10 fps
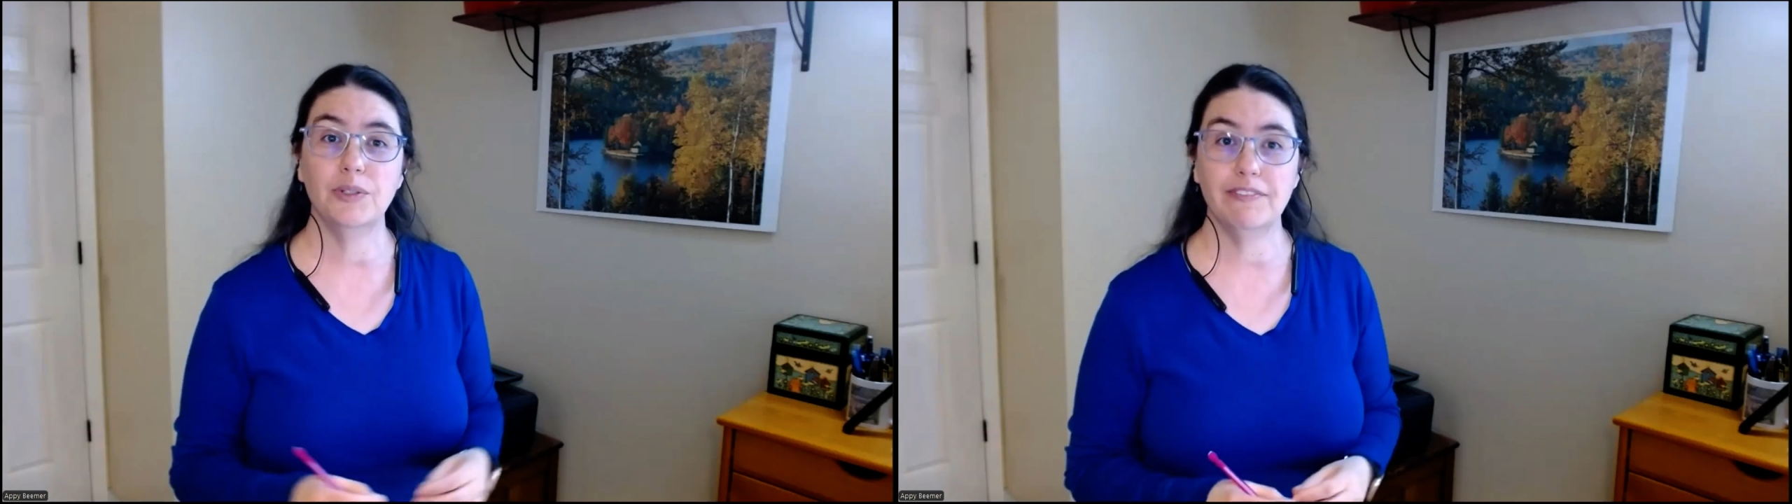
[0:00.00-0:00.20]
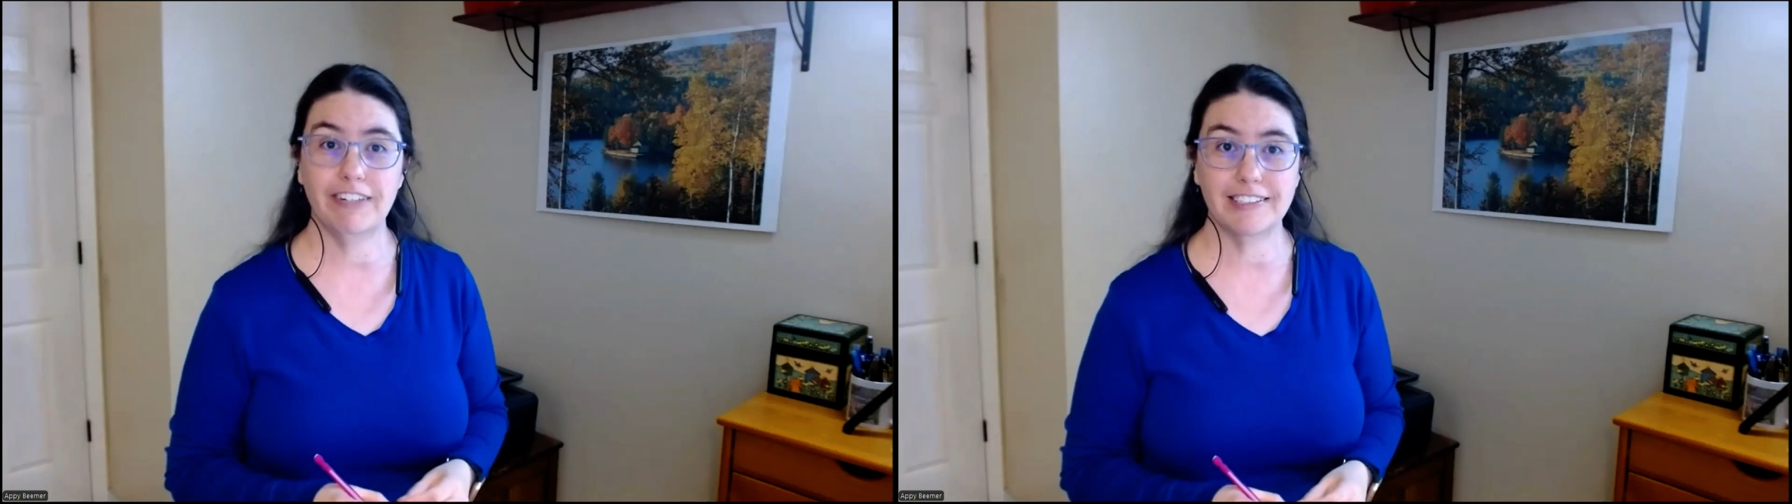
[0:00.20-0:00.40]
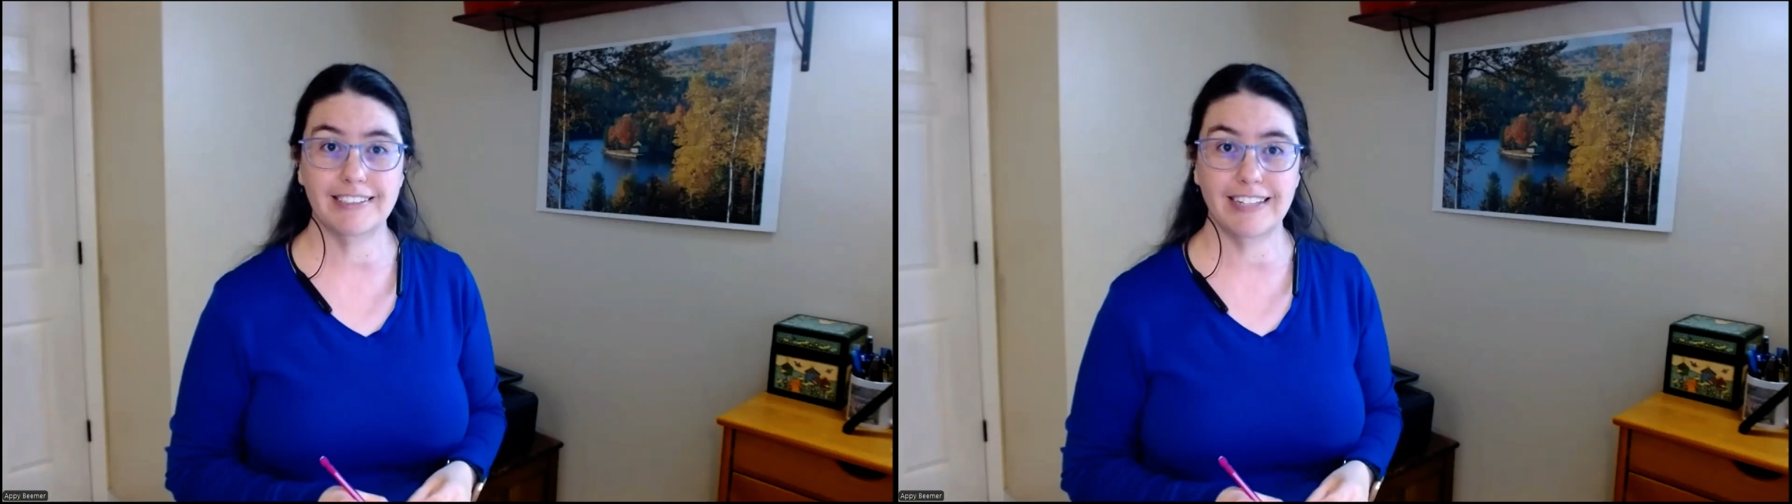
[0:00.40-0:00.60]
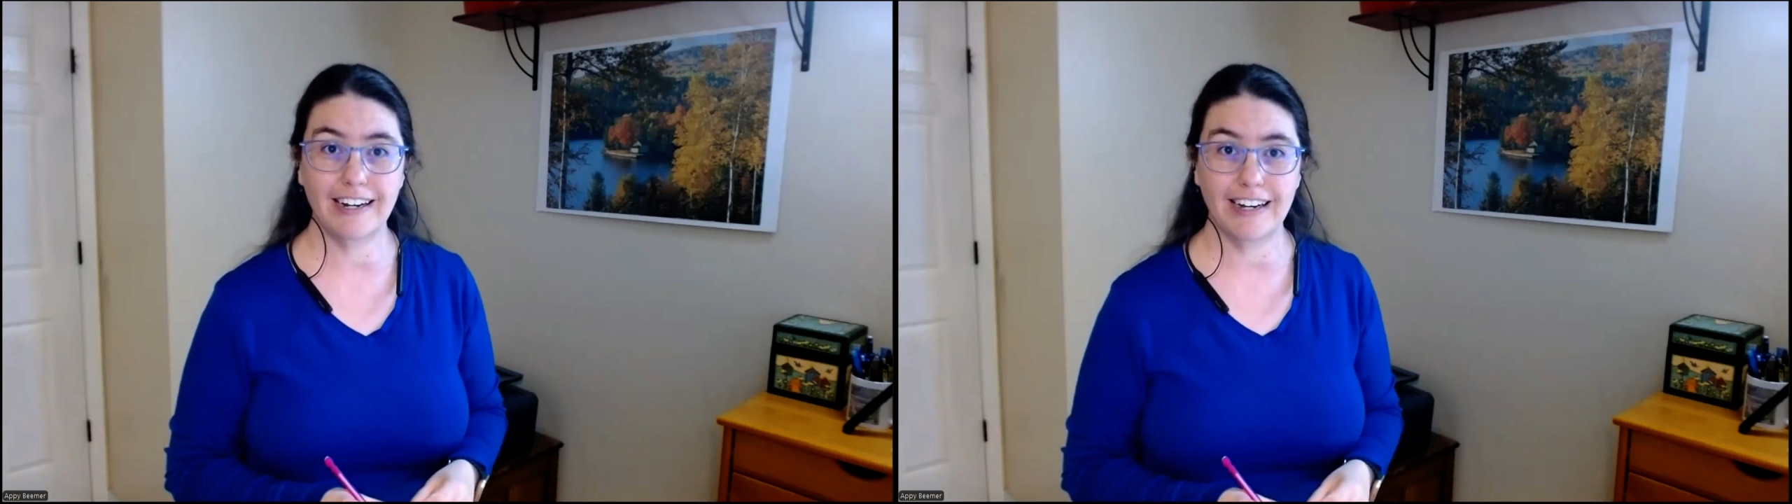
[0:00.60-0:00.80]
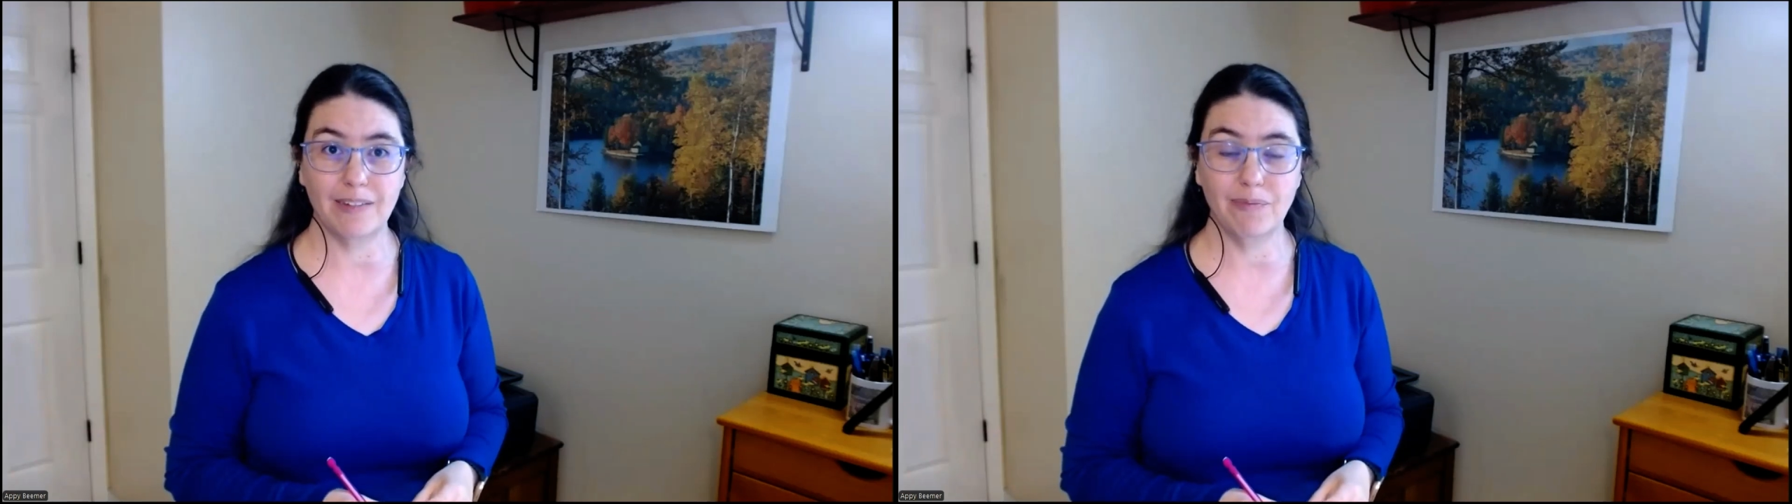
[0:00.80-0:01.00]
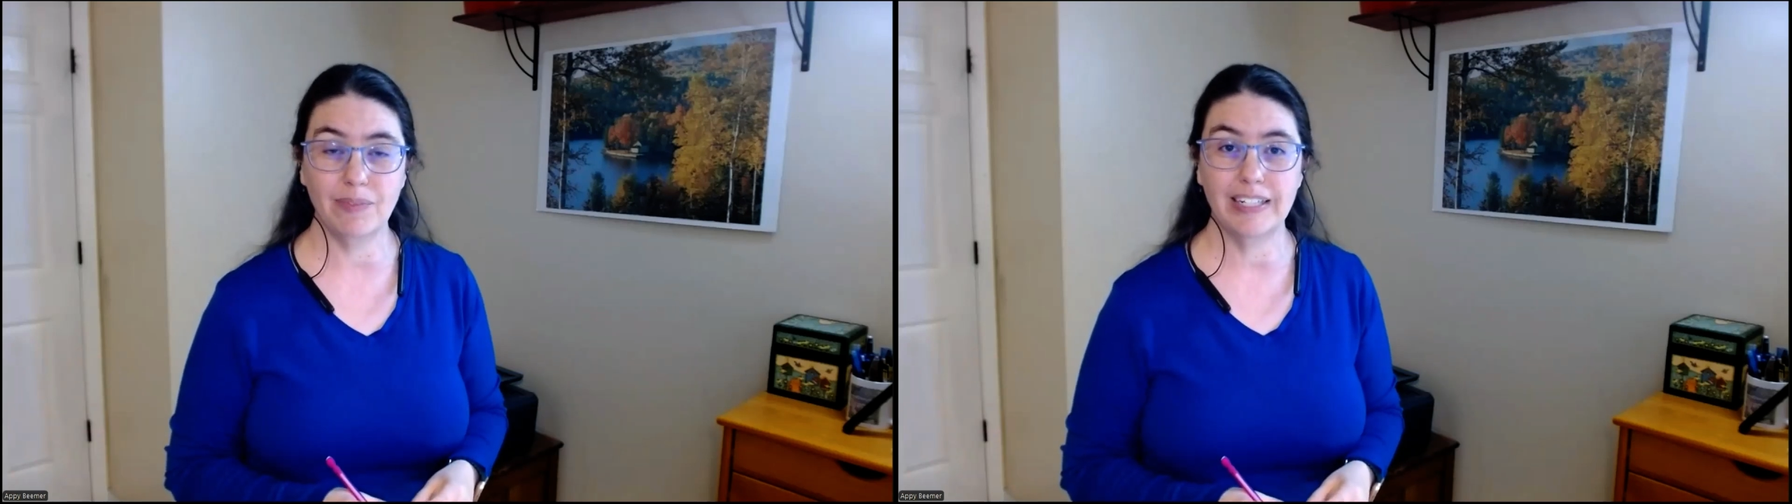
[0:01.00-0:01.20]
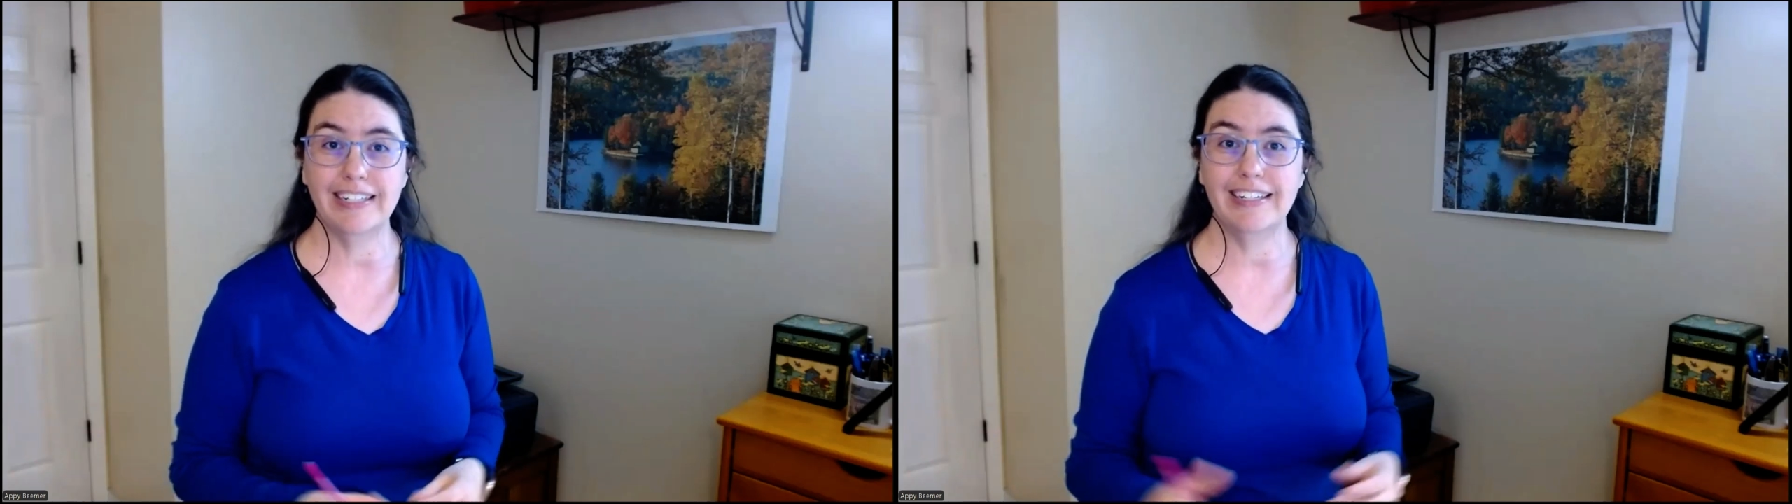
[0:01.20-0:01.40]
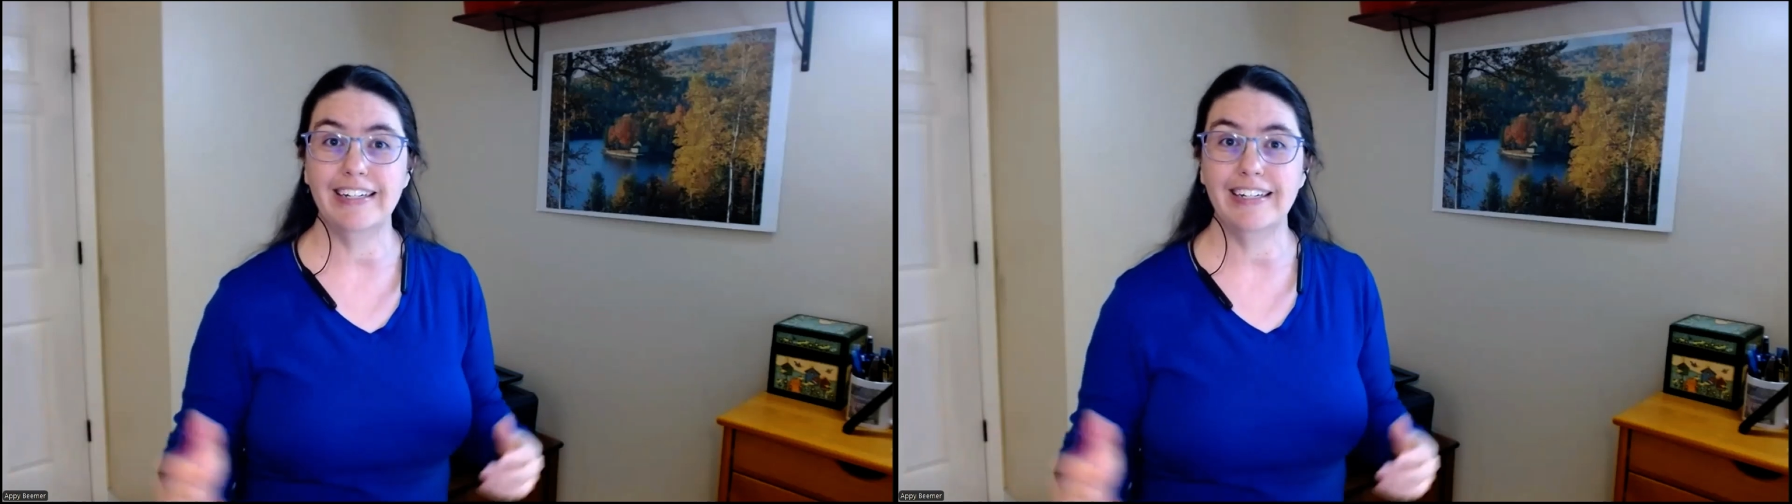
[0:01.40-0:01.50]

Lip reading: you invest time